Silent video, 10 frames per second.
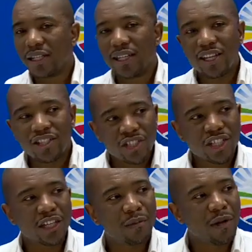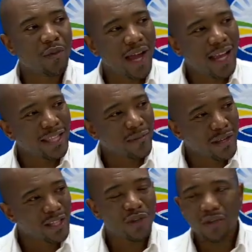Ladies and gentlemen, we are in the
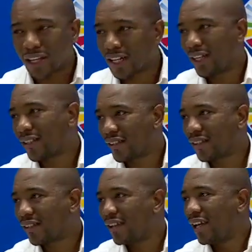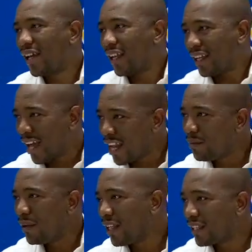midst of a crisis.
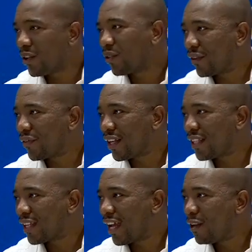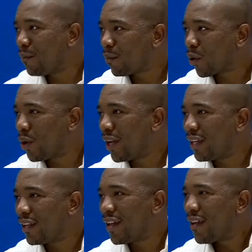9 million South Africans are
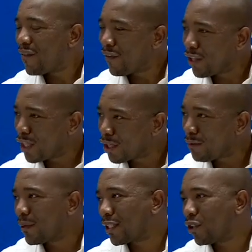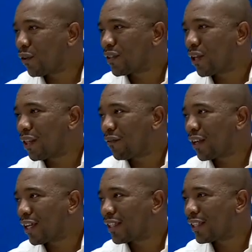unemployed, 53% of South
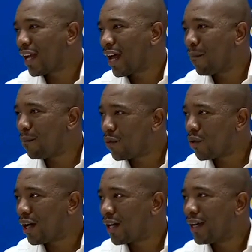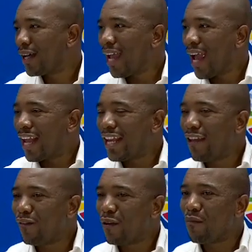Africans are poor, and
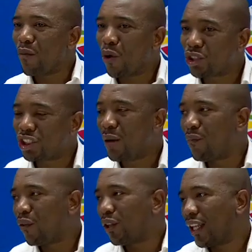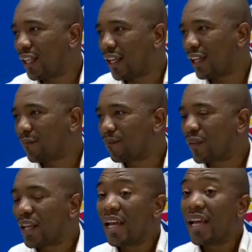even more shameful than that
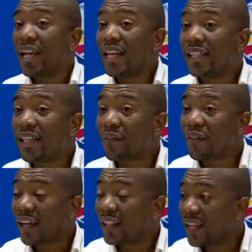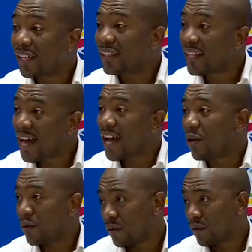is the fact that now